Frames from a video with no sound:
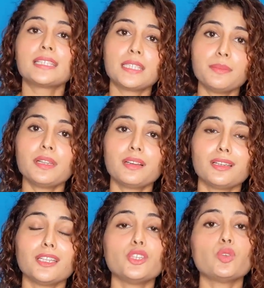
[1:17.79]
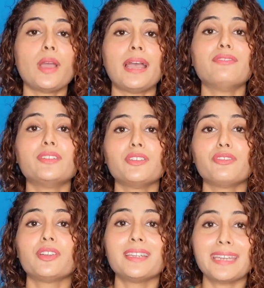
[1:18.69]
Similarly, you have
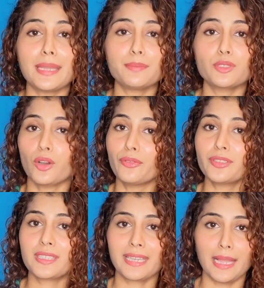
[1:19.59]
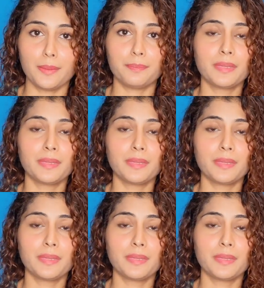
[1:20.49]
different types of scalp.